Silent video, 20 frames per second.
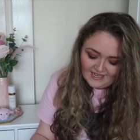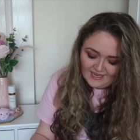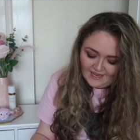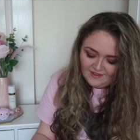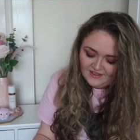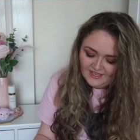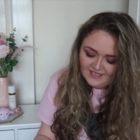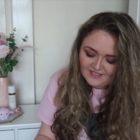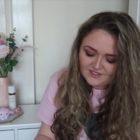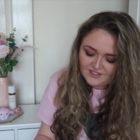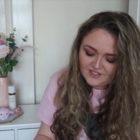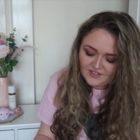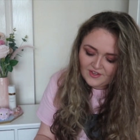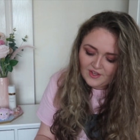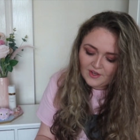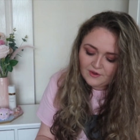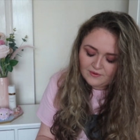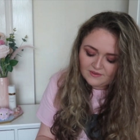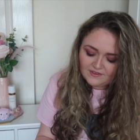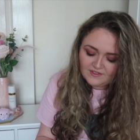And then to
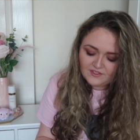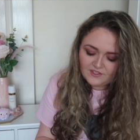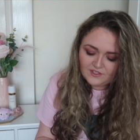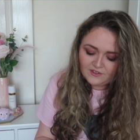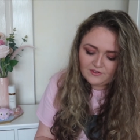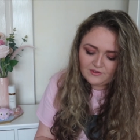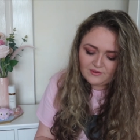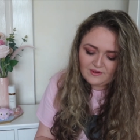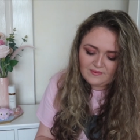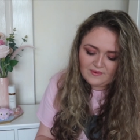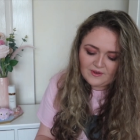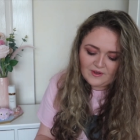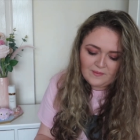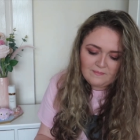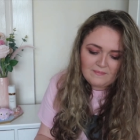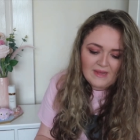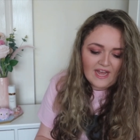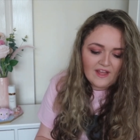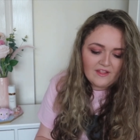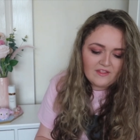go with the stuff that we
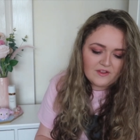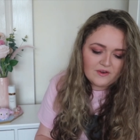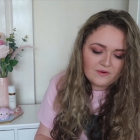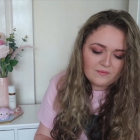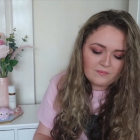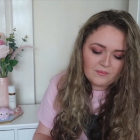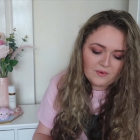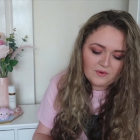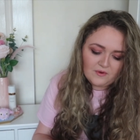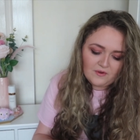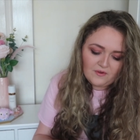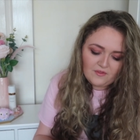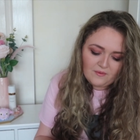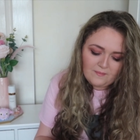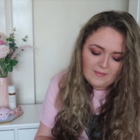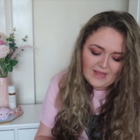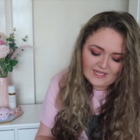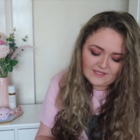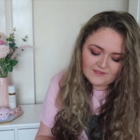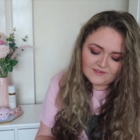bought, Bethan bought the
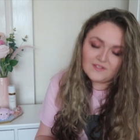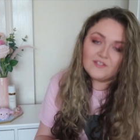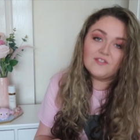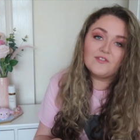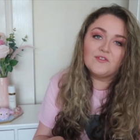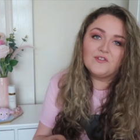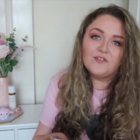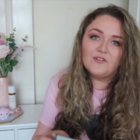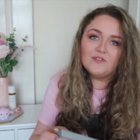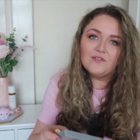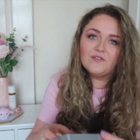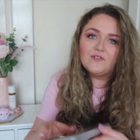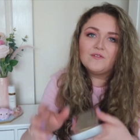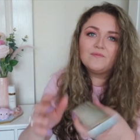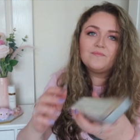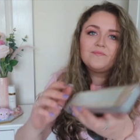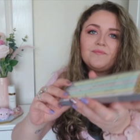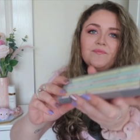pencils.